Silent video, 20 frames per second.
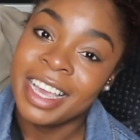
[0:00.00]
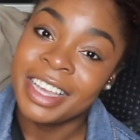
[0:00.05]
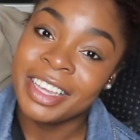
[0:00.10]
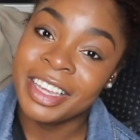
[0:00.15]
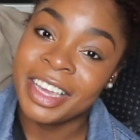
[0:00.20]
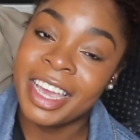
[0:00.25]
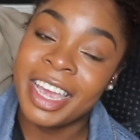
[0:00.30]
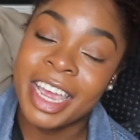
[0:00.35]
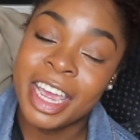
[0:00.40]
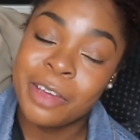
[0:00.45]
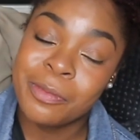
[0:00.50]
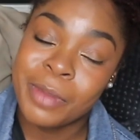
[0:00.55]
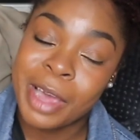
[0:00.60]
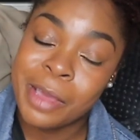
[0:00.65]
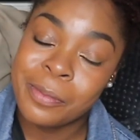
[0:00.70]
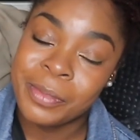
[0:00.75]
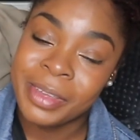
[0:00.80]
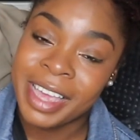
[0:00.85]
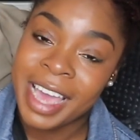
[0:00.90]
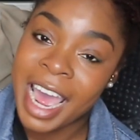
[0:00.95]
Your hair
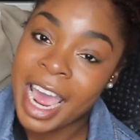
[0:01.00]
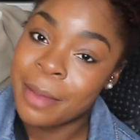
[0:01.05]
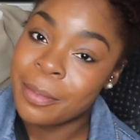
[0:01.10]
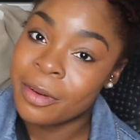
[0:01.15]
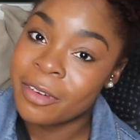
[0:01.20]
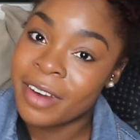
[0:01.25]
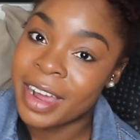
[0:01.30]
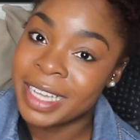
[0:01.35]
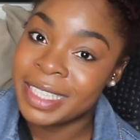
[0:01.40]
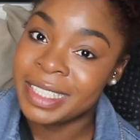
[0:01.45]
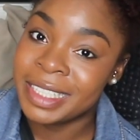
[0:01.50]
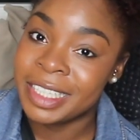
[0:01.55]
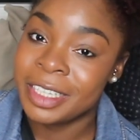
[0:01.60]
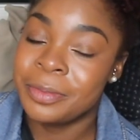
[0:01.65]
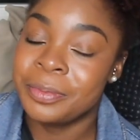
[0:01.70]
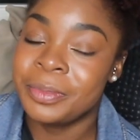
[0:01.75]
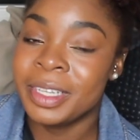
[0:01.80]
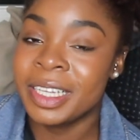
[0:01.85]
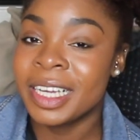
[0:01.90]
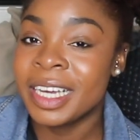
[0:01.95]
might be high
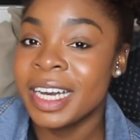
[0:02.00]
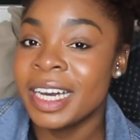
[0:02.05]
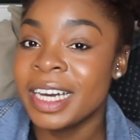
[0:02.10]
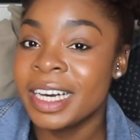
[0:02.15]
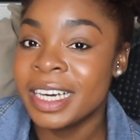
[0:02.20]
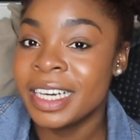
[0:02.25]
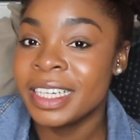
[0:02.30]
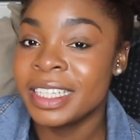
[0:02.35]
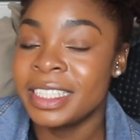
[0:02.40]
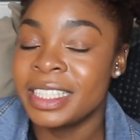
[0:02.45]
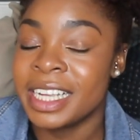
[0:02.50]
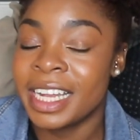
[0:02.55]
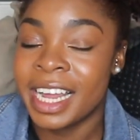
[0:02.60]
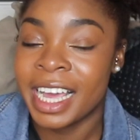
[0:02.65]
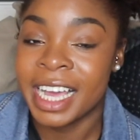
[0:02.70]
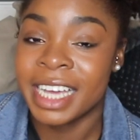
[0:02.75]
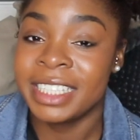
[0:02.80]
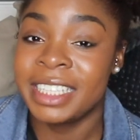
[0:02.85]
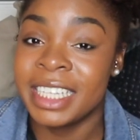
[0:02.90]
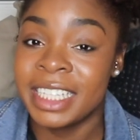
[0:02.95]
porosity because,
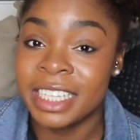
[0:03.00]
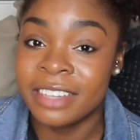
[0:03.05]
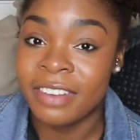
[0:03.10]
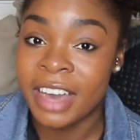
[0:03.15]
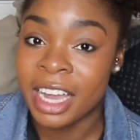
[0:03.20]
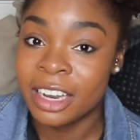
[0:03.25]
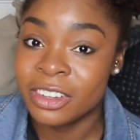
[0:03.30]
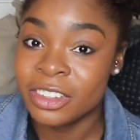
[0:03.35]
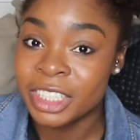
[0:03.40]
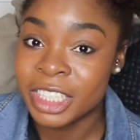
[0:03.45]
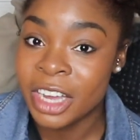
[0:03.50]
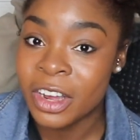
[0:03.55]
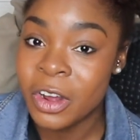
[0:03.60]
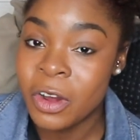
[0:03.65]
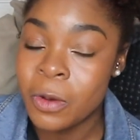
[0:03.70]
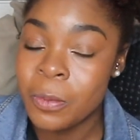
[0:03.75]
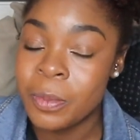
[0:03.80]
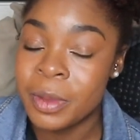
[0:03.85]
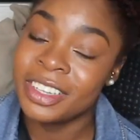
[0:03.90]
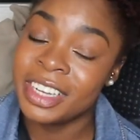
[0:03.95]
like I said, the follicles are
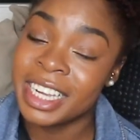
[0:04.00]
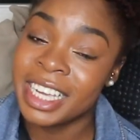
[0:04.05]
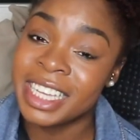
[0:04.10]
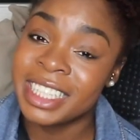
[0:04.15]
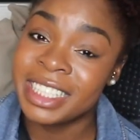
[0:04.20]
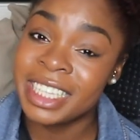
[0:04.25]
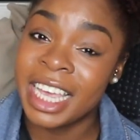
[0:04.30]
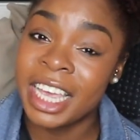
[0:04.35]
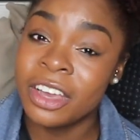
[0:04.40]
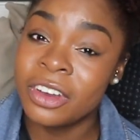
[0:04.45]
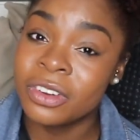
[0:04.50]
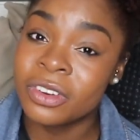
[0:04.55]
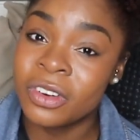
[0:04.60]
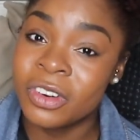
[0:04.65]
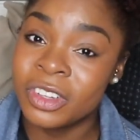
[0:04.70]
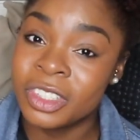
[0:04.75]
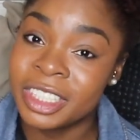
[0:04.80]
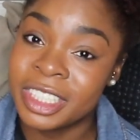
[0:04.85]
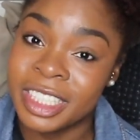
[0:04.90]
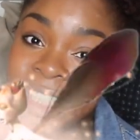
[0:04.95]
open. but it get tangled
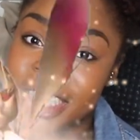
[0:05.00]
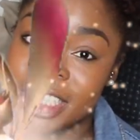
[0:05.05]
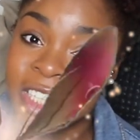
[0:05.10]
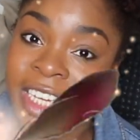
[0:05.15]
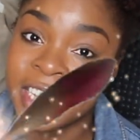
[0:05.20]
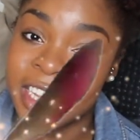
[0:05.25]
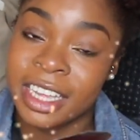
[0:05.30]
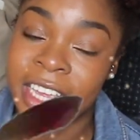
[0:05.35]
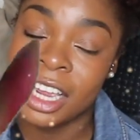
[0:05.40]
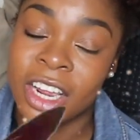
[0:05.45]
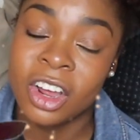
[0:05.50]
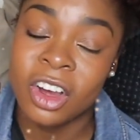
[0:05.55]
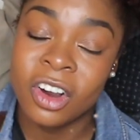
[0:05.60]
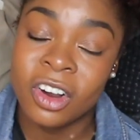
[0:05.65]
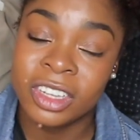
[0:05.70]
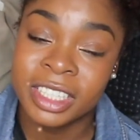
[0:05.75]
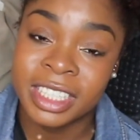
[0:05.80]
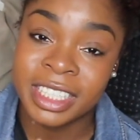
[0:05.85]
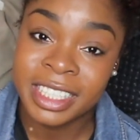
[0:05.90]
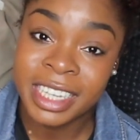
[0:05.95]
onto each other and
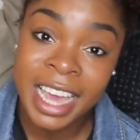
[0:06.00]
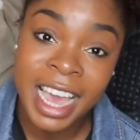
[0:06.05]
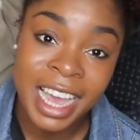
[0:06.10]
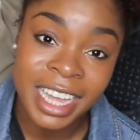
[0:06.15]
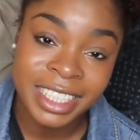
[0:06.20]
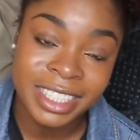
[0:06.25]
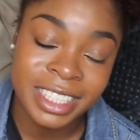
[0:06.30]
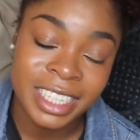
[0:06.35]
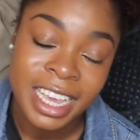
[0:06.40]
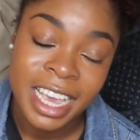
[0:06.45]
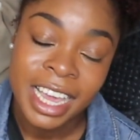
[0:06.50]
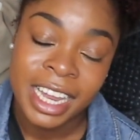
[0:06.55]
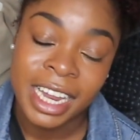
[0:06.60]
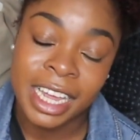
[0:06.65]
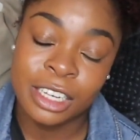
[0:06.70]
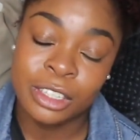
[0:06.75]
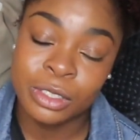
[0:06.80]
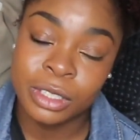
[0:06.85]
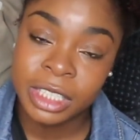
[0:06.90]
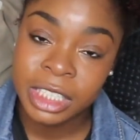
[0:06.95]
cause knots,
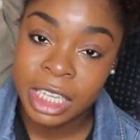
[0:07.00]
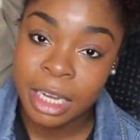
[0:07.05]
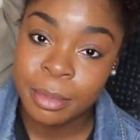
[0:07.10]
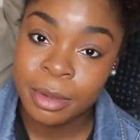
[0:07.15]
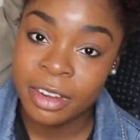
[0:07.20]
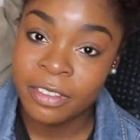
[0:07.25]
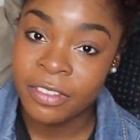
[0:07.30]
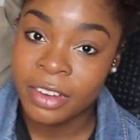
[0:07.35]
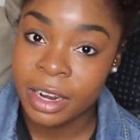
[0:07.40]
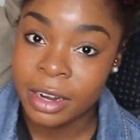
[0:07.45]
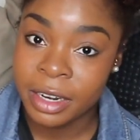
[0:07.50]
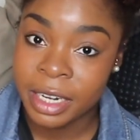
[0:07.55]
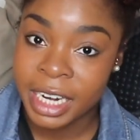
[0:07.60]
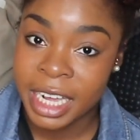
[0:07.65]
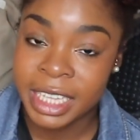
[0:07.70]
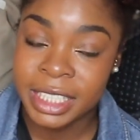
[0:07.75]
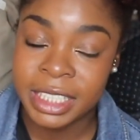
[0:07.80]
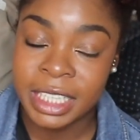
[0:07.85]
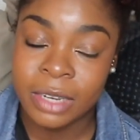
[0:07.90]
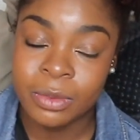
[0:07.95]
like those stubborn fairy
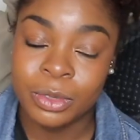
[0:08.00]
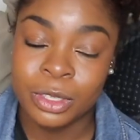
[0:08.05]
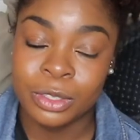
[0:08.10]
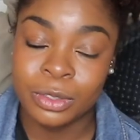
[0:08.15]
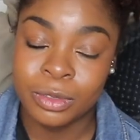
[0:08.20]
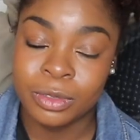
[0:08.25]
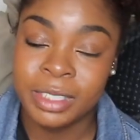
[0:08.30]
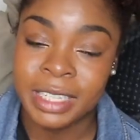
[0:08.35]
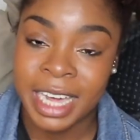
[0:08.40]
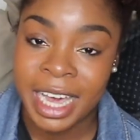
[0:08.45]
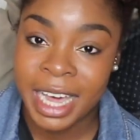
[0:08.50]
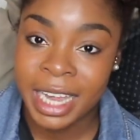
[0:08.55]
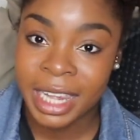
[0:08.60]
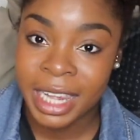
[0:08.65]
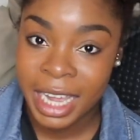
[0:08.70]
knots that we do not